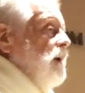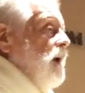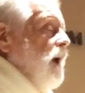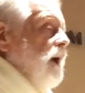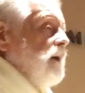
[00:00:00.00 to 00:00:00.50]

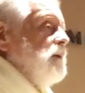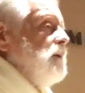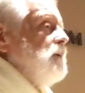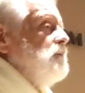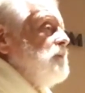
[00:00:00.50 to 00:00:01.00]
and
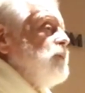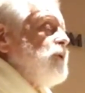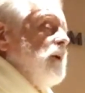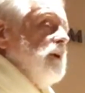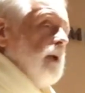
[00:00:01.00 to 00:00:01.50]

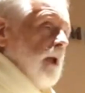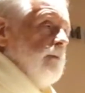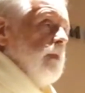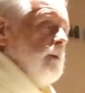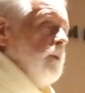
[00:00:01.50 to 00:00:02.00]
she
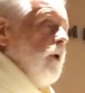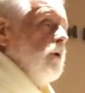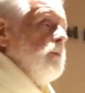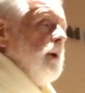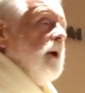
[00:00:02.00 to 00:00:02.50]
gave them
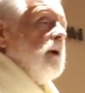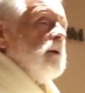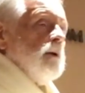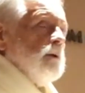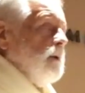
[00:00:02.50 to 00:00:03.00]
hope and
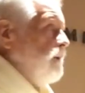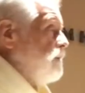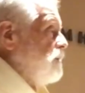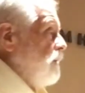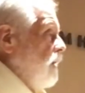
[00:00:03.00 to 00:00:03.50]

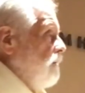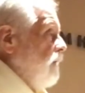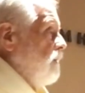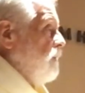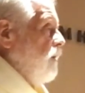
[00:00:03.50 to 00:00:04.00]
continues to give
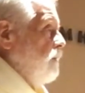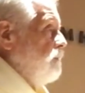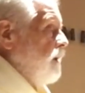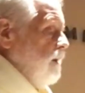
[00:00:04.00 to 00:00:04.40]
them hope.